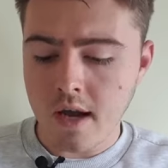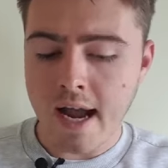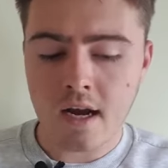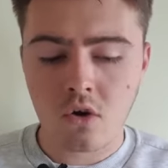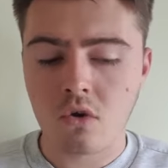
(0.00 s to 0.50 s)

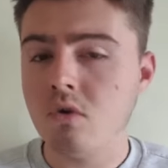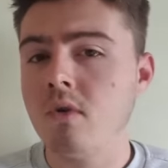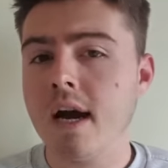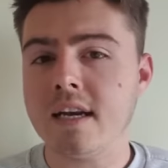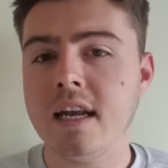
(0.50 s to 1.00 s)

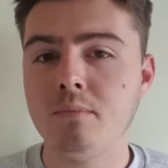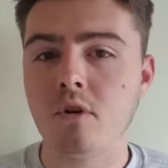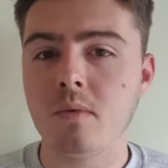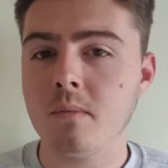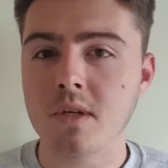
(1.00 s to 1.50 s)
ankle, and knee
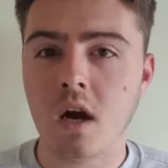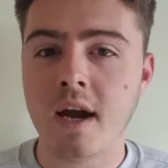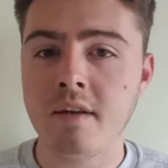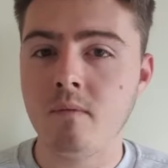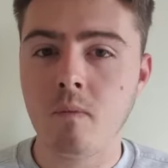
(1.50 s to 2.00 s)
problems.
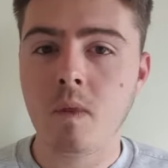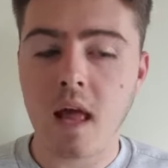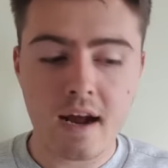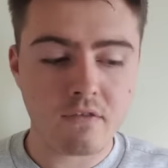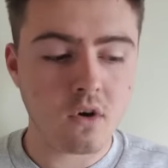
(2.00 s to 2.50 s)
I
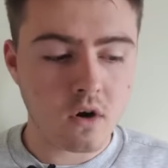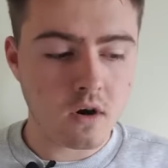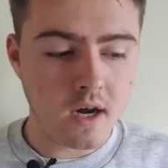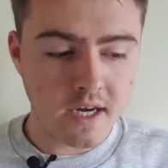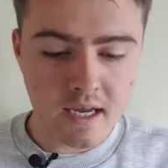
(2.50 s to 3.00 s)
have
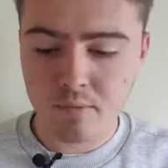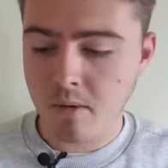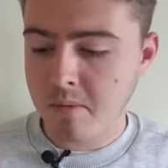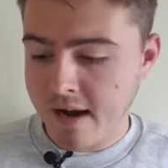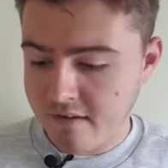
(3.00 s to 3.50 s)
got a knee
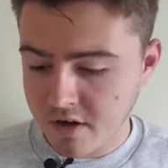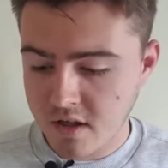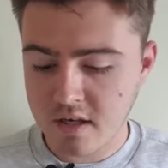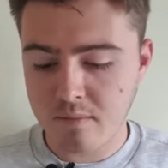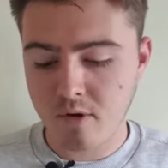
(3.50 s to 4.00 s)
problem, I have
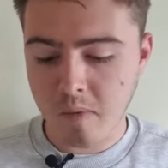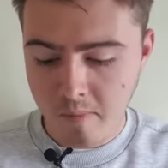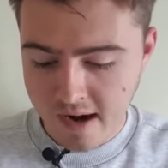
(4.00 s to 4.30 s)
another knee problem,